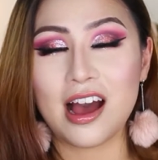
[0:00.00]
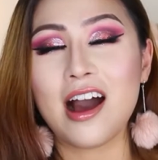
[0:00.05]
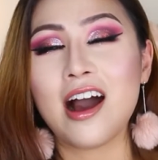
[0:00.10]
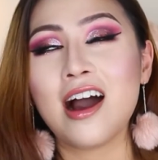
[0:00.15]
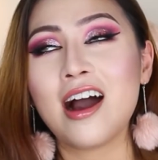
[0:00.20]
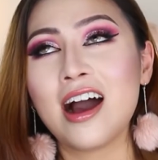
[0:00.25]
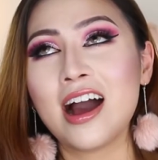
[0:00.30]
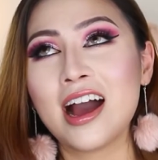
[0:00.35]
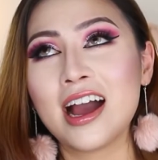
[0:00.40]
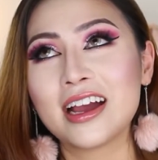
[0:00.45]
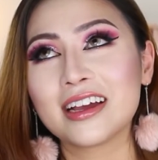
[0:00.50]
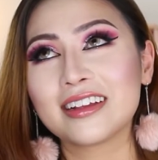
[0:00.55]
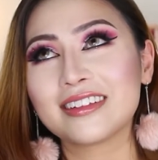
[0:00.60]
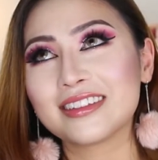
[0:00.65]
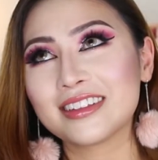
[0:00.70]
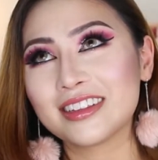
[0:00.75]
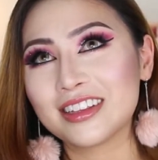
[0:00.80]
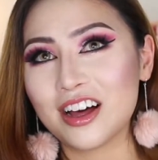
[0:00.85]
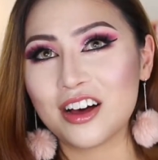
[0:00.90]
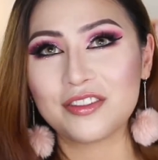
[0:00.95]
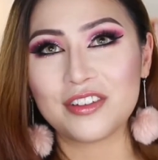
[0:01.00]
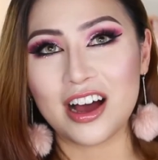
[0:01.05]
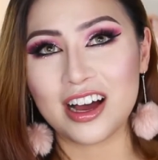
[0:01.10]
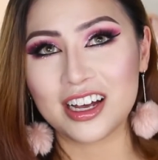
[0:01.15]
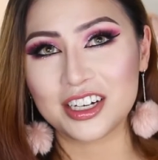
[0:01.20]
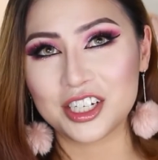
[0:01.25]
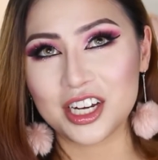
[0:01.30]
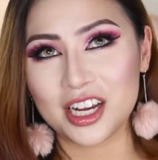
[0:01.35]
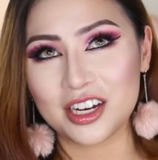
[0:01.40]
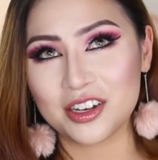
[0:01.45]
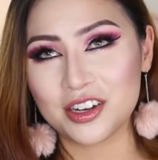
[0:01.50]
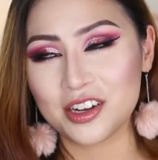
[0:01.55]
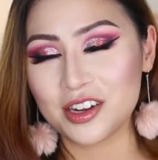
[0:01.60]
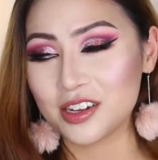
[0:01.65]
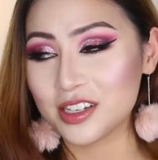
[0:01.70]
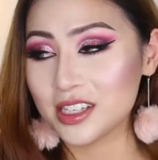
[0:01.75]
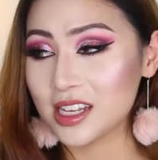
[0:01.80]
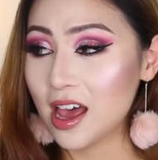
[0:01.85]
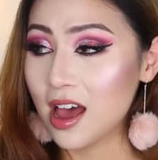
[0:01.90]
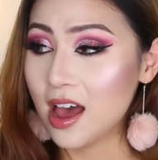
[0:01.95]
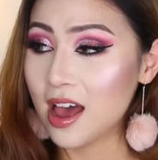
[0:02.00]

I love eyeshadows.